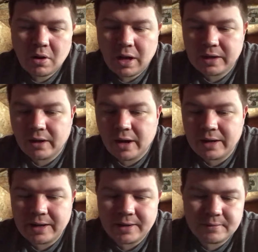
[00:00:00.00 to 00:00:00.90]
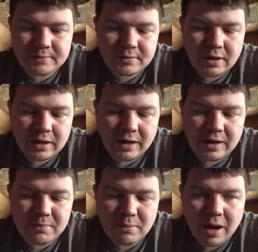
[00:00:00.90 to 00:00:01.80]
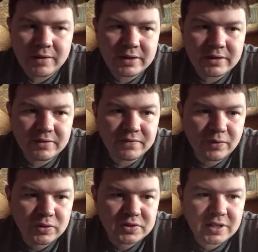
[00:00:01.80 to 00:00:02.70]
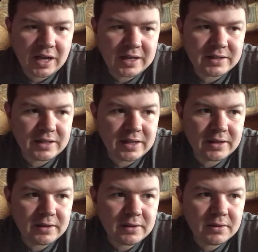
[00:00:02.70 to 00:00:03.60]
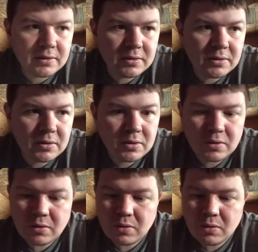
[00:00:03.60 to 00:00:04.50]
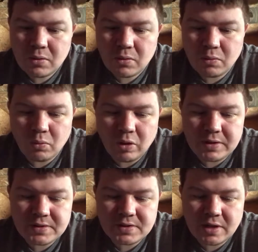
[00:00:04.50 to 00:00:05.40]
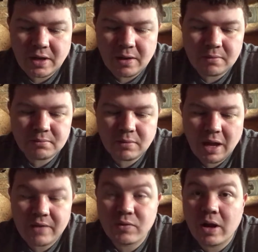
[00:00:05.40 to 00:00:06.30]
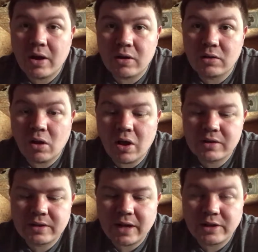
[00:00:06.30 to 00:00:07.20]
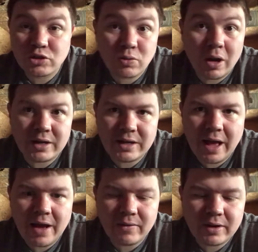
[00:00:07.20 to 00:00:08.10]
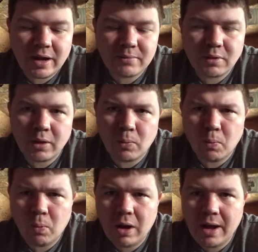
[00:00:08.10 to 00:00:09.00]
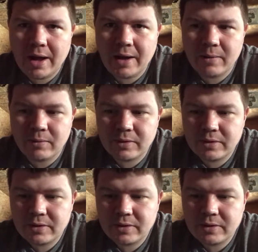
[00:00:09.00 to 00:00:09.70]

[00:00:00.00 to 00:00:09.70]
I got it mounted. The first thing I did was, after I unlocked it, I tried it out. And I'm like, wow.